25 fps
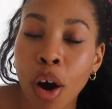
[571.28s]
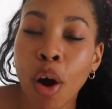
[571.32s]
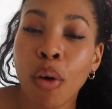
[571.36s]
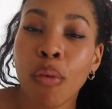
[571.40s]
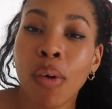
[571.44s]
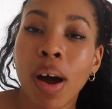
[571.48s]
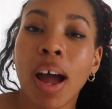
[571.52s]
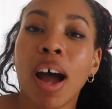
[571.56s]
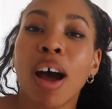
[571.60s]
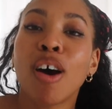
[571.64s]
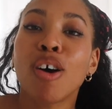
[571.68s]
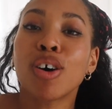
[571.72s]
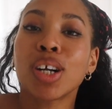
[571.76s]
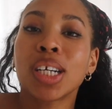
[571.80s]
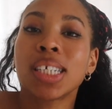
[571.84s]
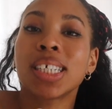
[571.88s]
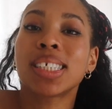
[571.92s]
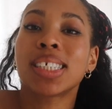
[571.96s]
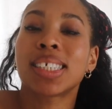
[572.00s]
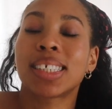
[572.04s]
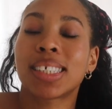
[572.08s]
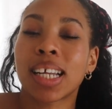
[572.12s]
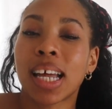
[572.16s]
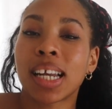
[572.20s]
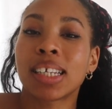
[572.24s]
All right, I
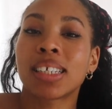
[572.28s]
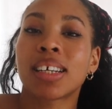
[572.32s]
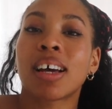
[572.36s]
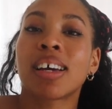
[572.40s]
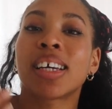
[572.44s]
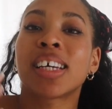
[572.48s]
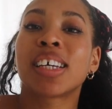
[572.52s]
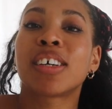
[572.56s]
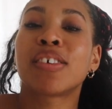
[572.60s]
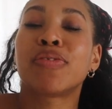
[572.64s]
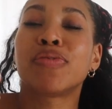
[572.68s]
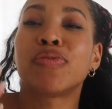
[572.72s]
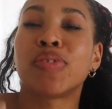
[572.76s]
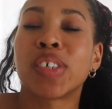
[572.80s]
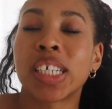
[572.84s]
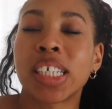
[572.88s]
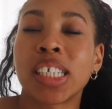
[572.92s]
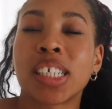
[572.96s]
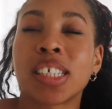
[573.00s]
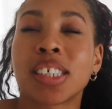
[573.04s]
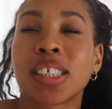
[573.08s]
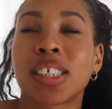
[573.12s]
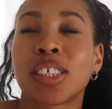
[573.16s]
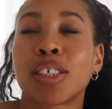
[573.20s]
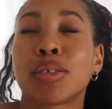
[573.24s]
understand I
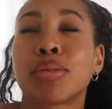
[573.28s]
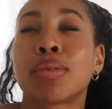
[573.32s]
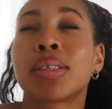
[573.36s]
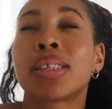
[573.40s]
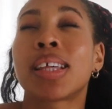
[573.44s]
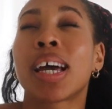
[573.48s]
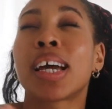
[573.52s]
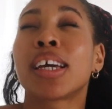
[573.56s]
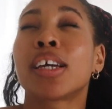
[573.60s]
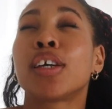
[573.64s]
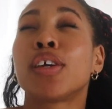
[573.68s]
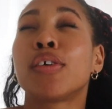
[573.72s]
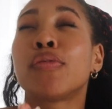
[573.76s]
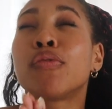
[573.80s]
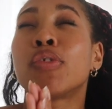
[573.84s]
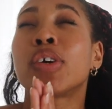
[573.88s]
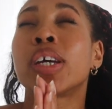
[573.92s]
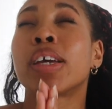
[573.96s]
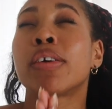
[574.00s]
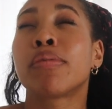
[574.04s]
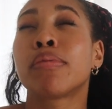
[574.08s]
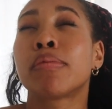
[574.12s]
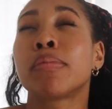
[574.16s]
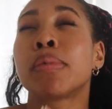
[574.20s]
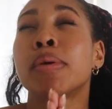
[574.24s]
inconvenienced you. Thank you for
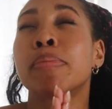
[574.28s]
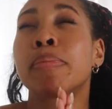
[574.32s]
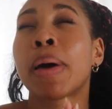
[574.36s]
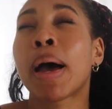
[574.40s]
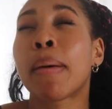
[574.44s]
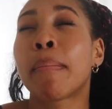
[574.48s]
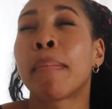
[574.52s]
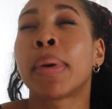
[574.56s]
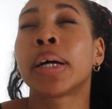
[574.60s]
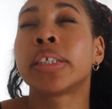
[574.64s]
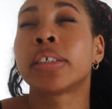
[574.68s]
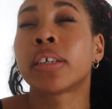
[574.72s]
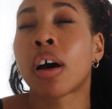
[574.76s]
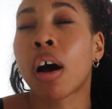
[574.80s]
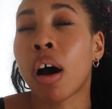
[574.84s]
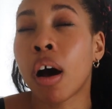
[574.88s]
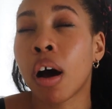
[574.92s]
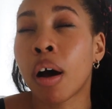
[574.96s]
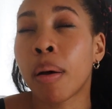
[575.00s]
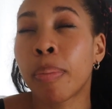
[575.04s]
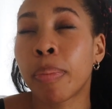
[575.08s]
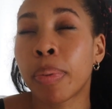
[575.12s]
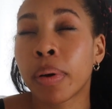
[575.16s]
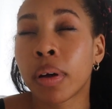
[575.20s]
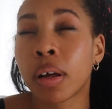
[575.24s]
giving me back my
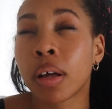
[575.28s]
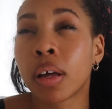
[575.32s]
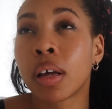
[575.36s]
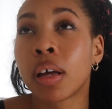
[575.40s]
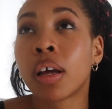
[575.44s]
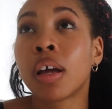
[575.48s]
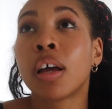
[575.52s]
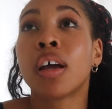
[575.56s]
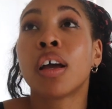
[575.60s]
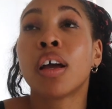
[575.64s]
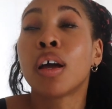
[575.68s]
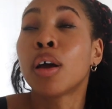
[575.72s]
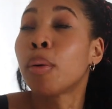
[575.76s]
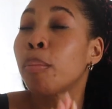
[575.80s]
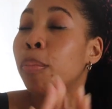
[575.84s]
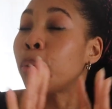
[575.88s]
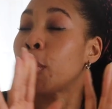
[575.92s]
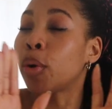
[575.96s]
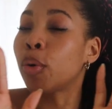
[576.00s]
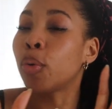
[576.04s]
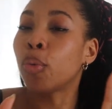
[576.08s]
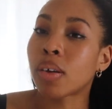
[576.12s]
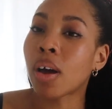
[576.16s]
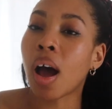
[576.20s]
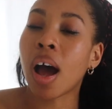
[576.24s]
tarp.
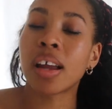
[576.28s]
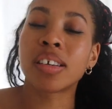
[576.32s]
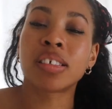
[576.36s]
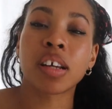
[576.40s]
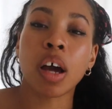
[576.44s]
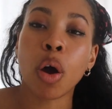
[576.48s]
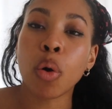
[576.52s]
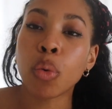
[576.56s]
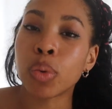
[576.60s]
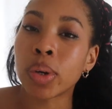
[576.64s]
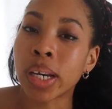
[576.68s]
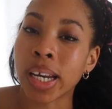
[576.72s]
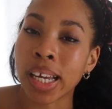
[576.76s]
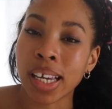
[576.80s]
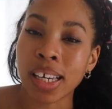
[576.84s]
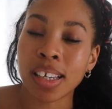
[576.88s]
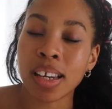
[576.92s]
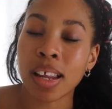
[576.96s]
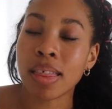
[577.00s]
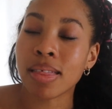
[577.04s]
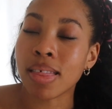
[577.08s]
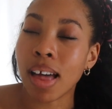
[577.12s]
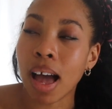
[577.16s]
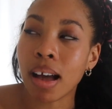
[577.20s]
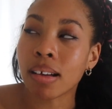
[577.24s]
But I don't need
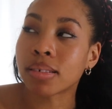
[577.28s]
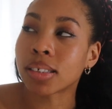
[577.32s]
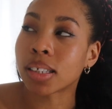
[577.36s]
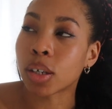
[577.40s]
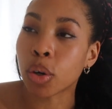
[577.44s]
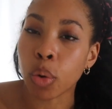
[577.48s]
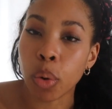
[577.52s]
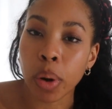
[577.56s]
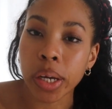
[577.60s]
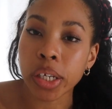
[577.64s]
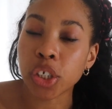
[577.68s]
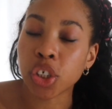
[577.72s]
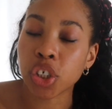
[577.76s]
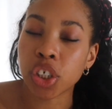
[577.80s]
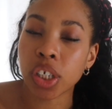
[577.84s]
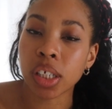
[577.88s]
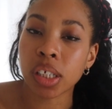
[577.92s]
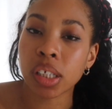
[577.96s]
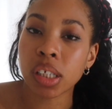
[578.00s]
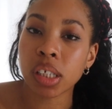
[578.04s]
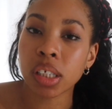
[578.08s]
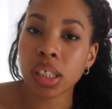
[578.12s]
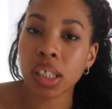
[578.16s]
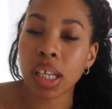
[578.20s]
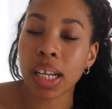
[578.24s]
1,000
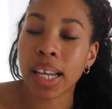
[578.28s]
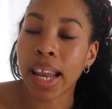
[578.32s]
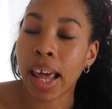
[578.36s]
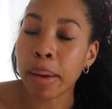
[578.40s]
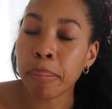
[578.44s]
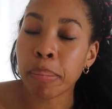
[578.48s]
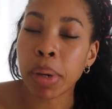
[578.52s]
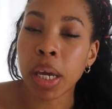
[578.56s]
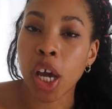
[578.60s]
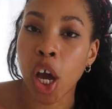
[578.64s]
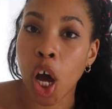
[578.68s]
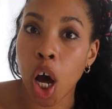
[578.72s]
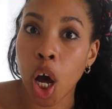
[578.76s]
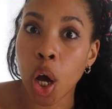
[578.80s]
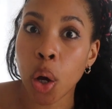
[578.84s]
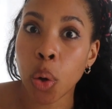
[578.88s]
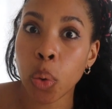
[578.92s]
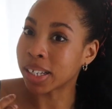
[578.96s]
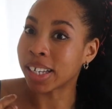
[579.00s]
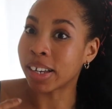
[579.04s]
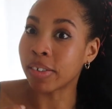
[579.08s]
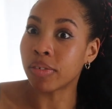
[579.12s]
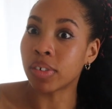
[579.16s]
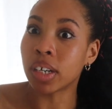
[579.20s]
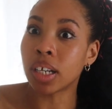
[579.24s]
questions. Let me go. I'm
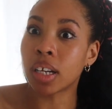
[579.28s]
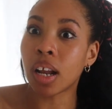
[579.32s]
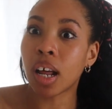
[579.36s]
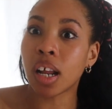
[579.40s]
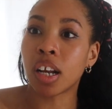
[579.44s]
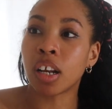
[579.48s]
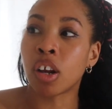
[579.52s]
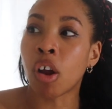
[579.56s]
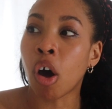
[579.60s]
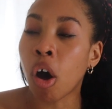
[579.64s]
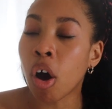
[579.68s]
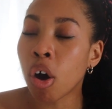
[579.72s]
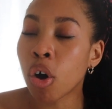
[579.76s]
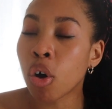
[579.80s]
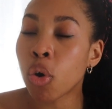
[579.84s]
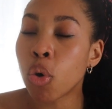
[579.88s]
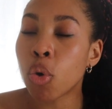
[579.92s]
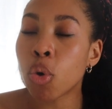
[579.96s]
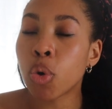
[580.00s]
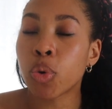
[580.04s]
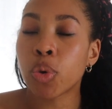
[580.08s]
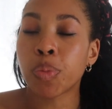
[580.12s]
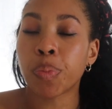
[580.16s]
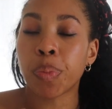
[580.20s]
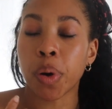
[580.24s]
giving her like long
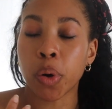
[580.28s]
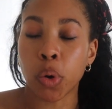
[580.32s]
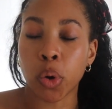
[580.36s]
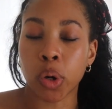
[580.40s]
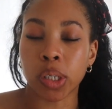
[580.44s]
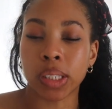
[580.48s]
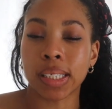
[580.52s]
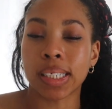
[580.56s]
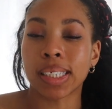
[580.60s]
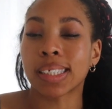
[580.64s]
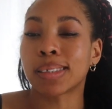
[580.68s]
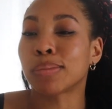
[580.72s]
awkward pauses.